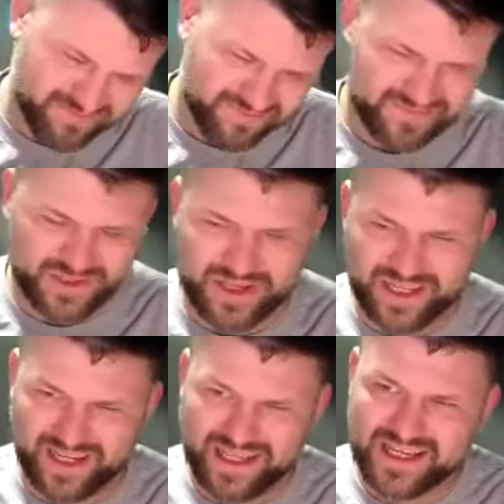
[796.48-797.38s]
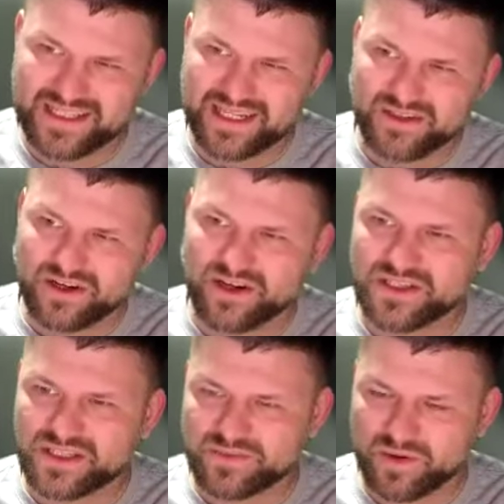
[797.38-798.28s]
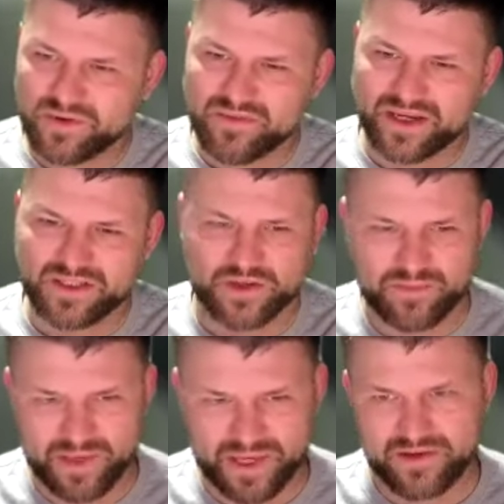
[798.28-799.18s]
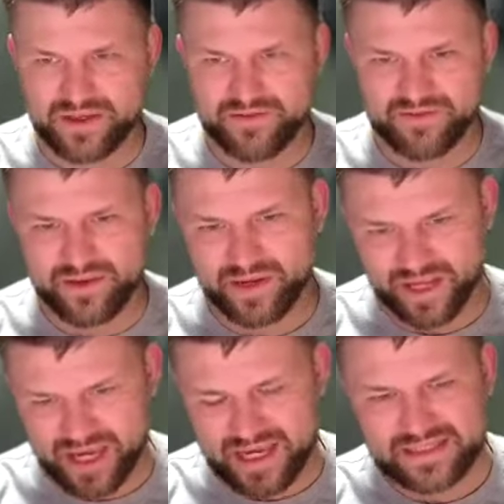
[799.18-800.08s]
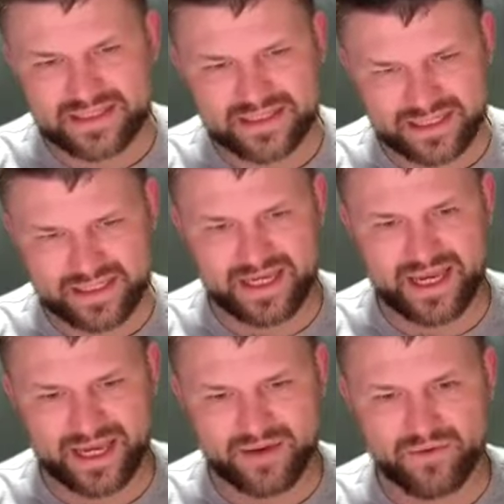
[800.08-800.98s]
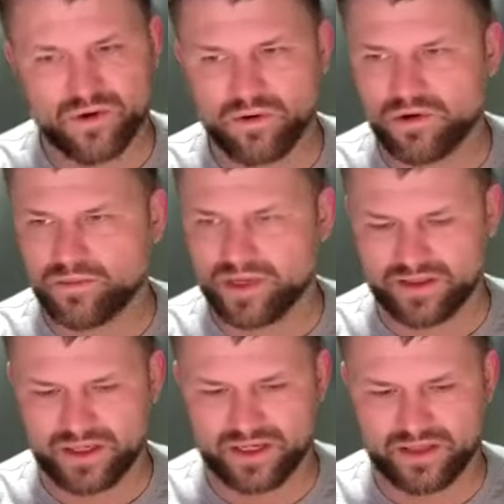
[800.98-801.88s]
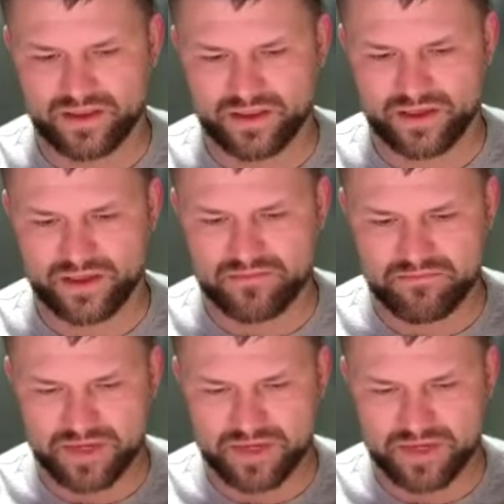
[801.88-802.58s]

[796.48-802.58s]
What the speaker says: look, I think Sungrow is probably my sort of pick if anybody asks to say, hey, what would be the